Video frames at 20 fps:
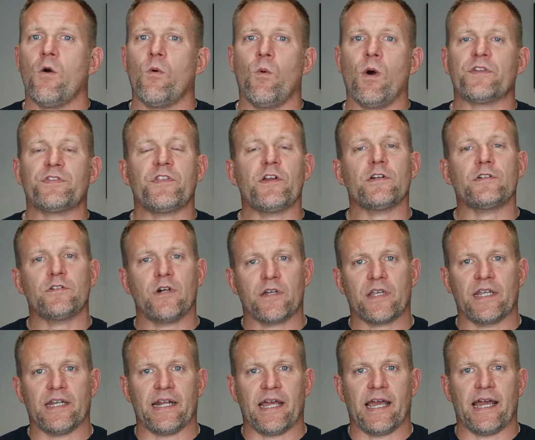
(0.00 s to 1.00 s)
What they're
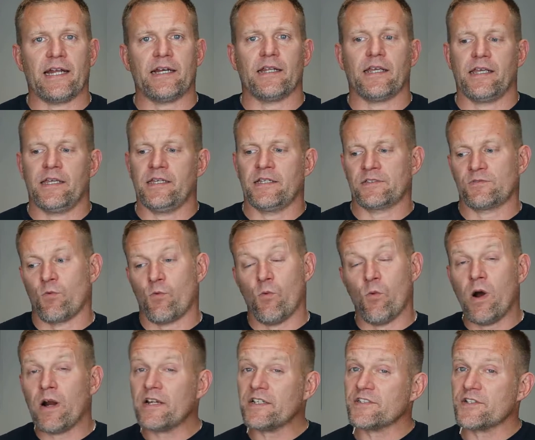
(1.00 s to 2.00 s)
looking at is
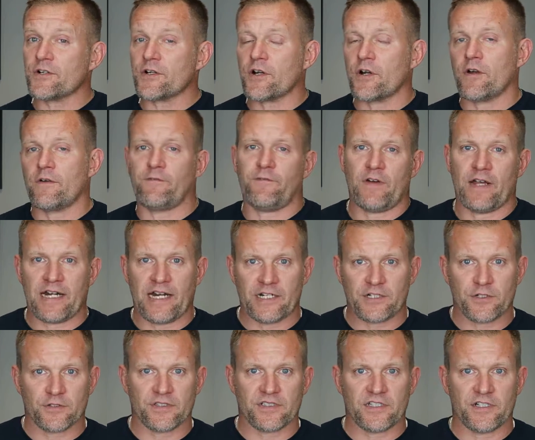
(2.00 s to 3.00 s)
what is your current
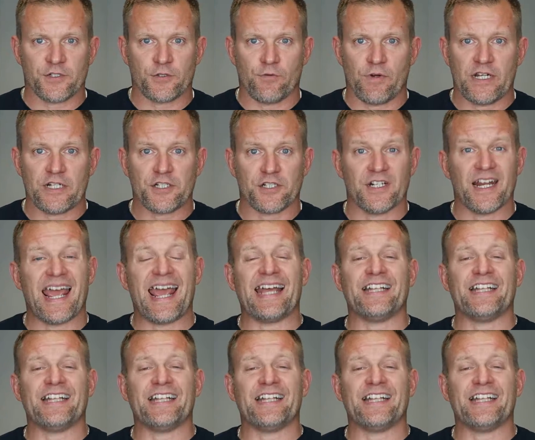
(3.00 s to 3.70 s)
financial situation,